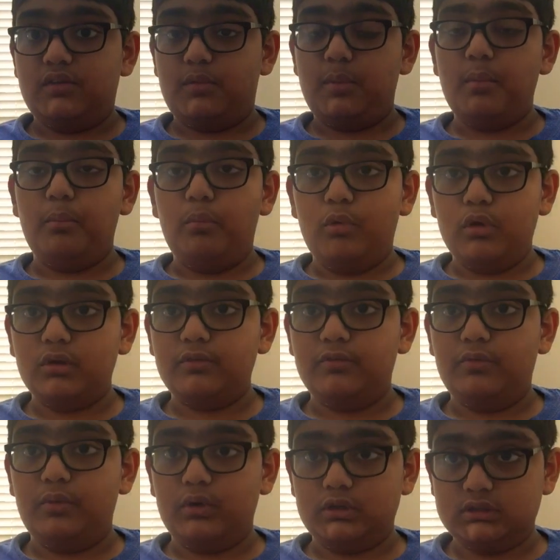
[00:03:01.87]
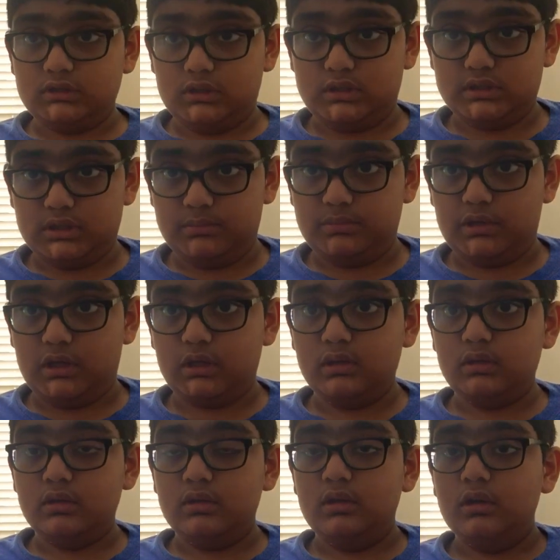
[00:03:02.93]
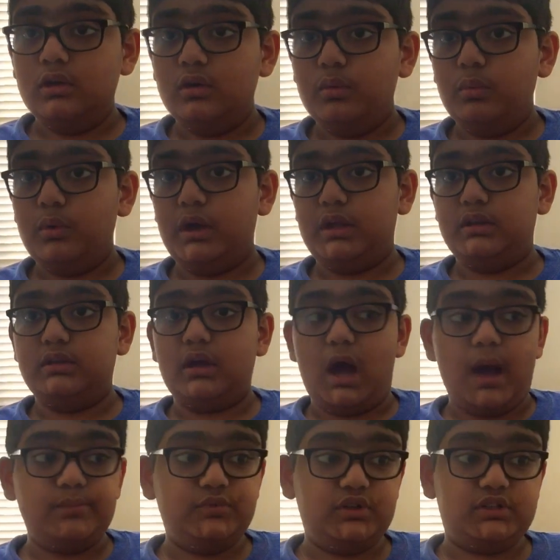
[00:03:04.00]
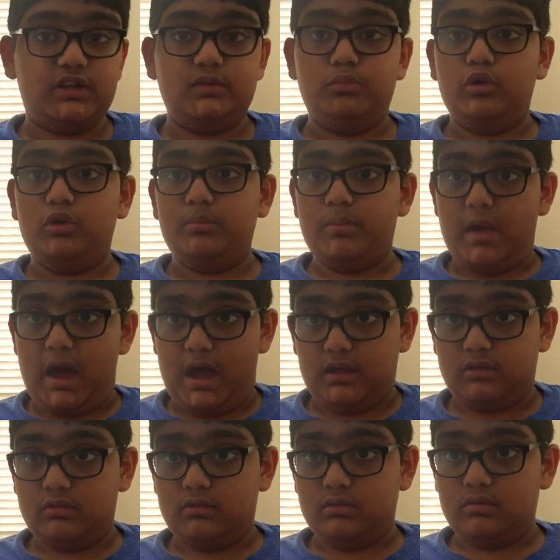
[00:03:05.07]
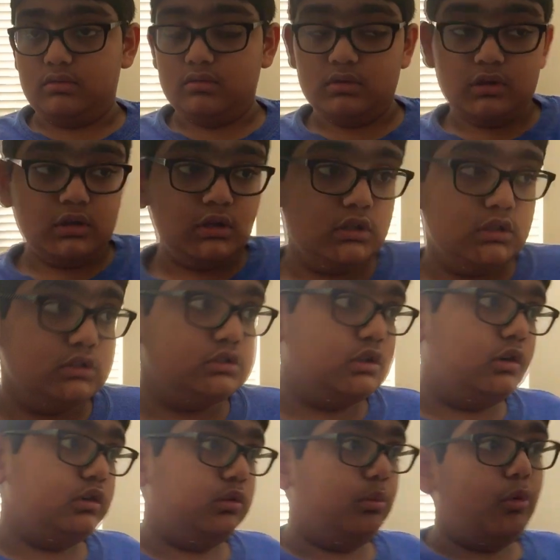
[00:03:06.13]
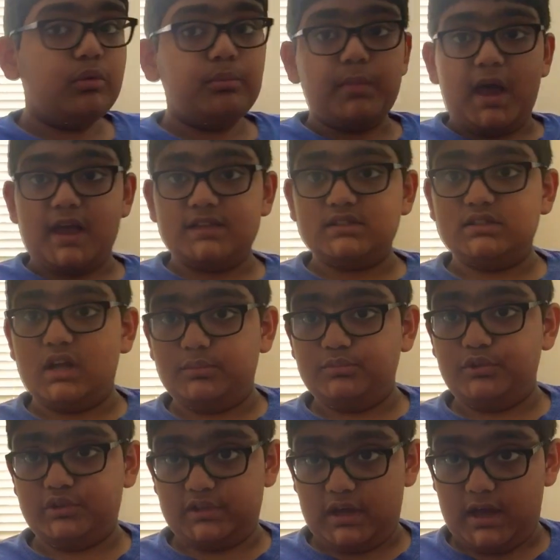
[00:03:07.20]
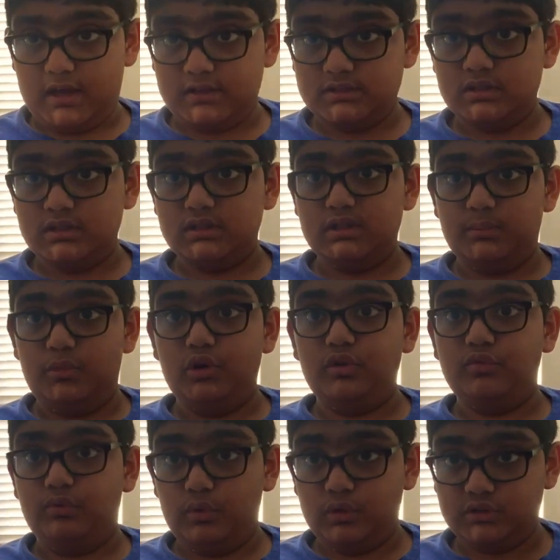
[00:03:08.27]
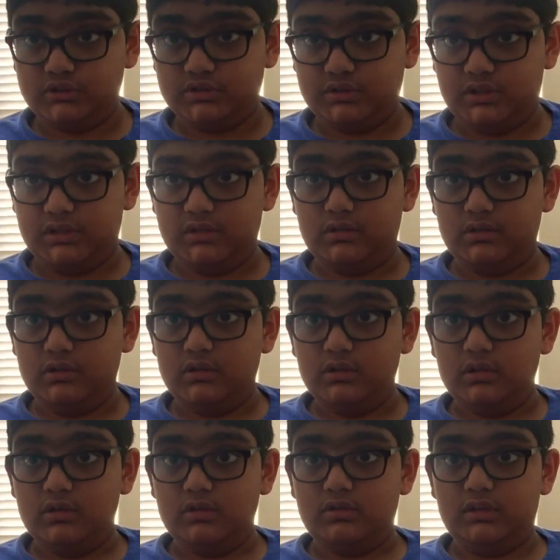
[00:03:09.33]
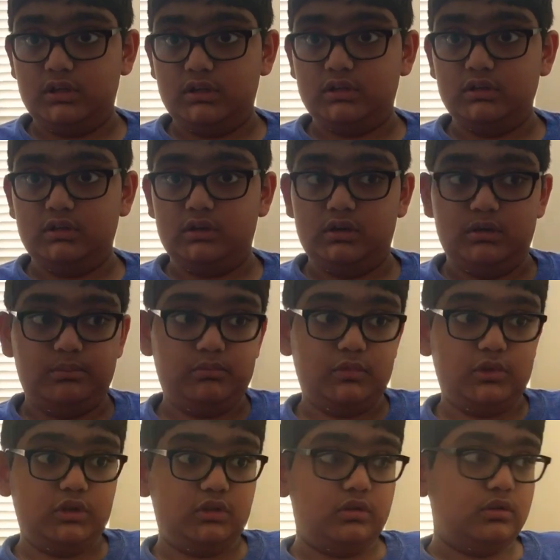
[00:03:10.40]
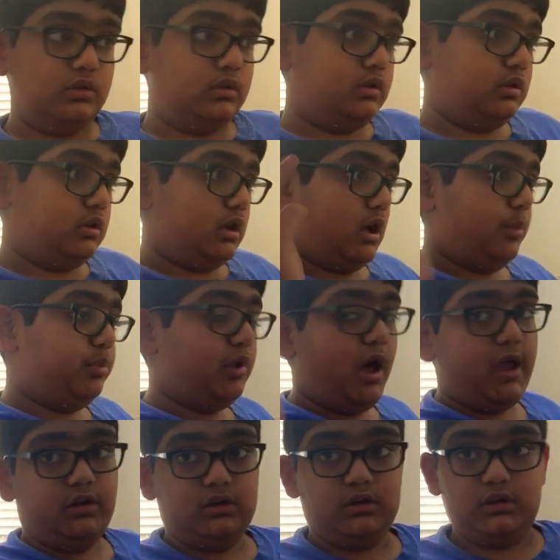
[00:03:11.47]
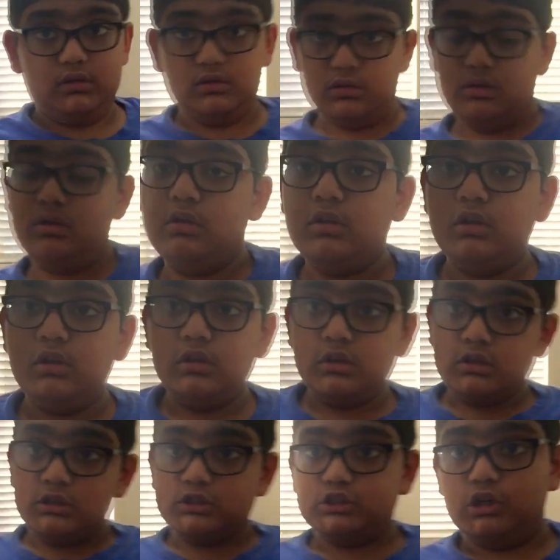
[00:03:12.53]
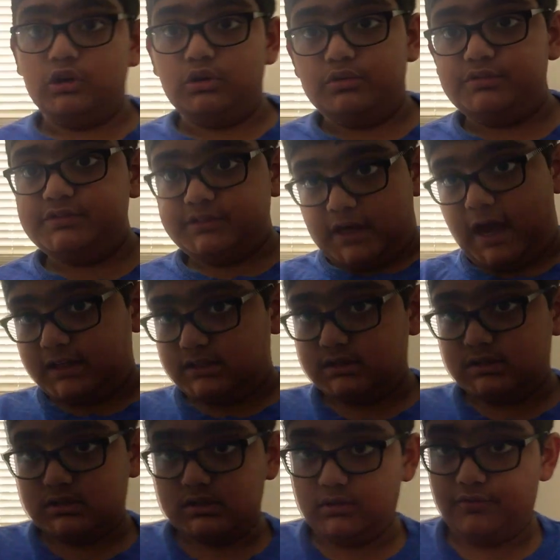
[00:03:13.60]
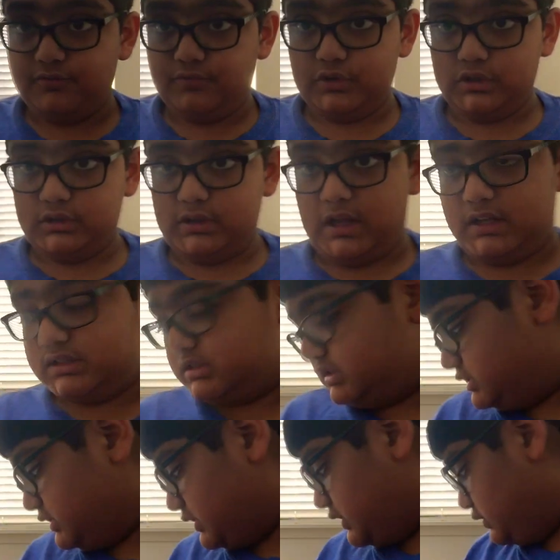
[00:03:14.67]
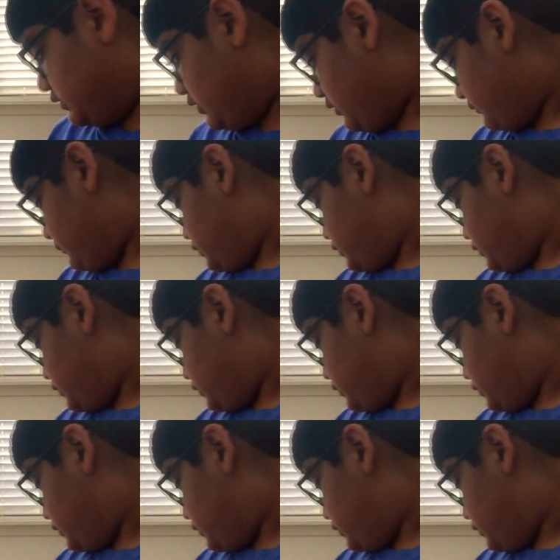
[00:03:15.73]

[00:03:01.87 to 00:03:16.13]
have to put more force on something when the object has more mass. So the more mass an object has, the more force you need to apply on it. So that's the second law of